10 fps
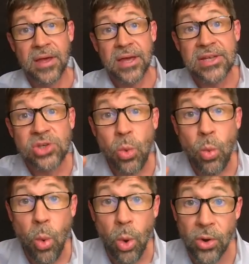It's a
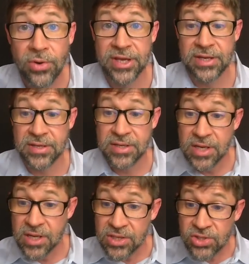warning
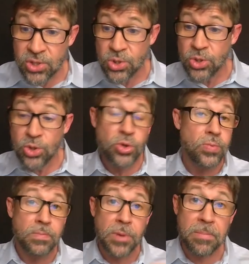to
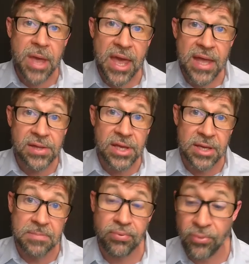
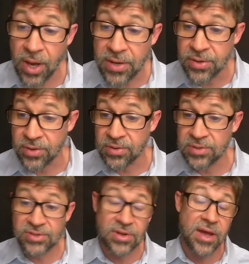mammalian
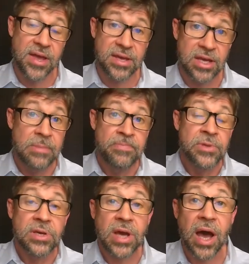predators like
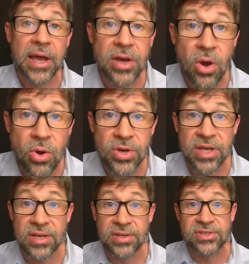
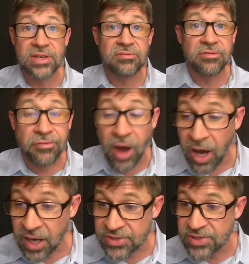coyotes and
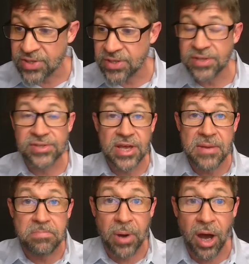foxes
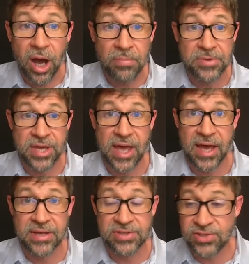and
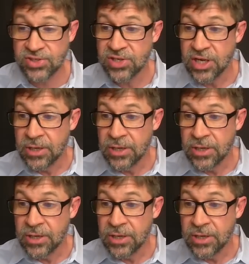bobcats,